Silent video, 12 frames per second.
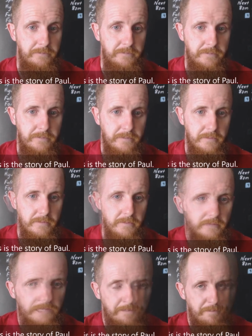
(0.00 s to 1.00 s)
I refused
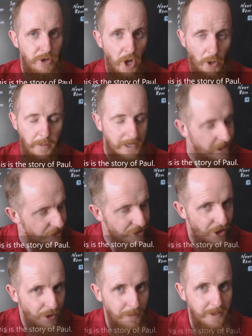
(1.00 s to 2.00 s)
to accept,
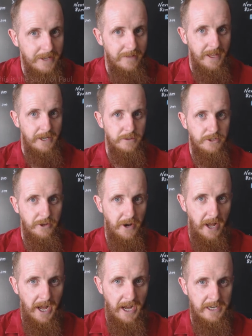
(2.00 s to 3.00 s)
knowing that he was going
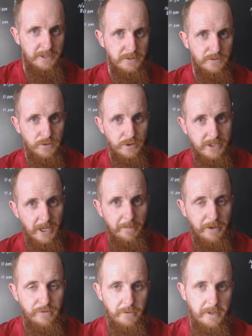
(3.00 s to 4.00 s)
to ask for
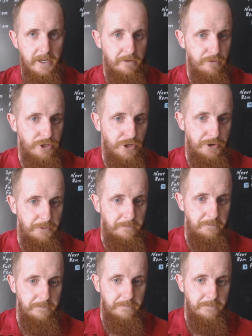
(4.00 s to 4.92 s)
something from me in return.